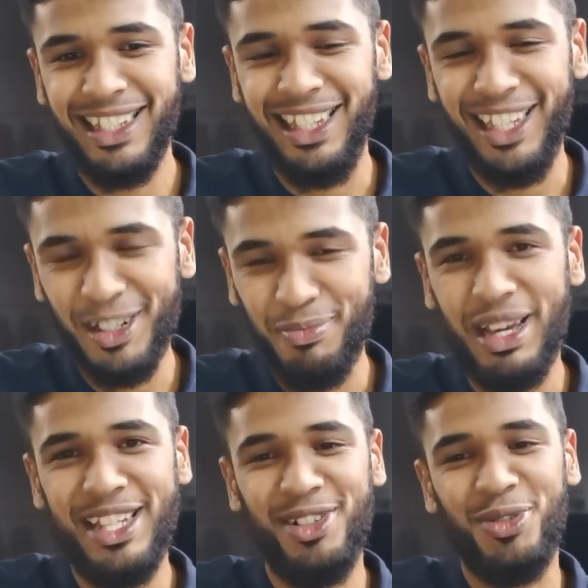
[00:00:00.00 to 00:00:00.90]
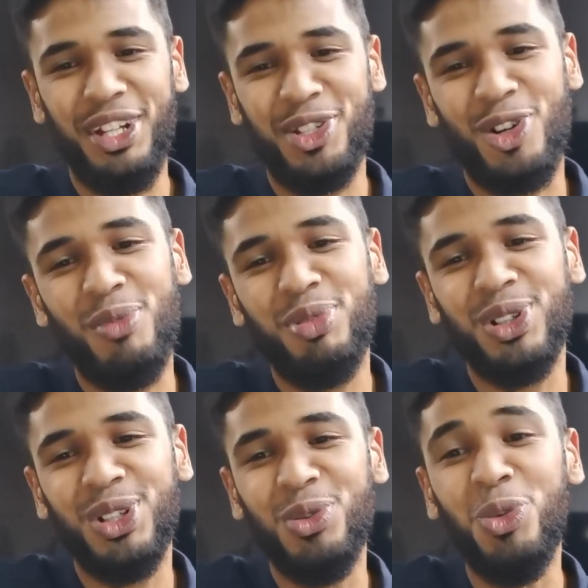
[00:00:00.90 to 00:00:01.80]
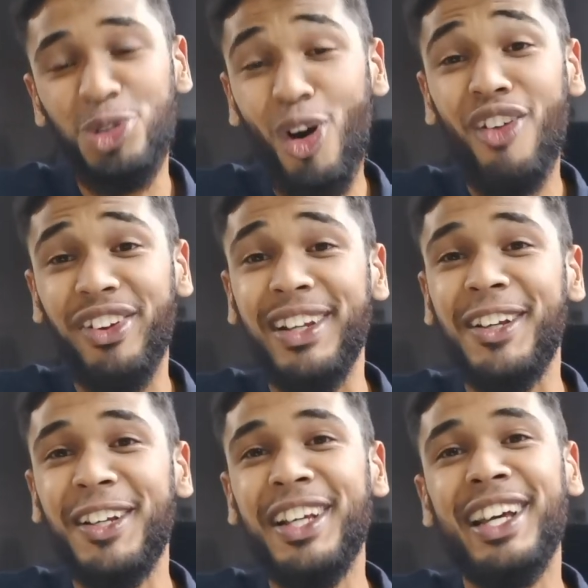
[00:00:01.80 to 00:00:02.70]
Yep, that's a good example. Wood carving.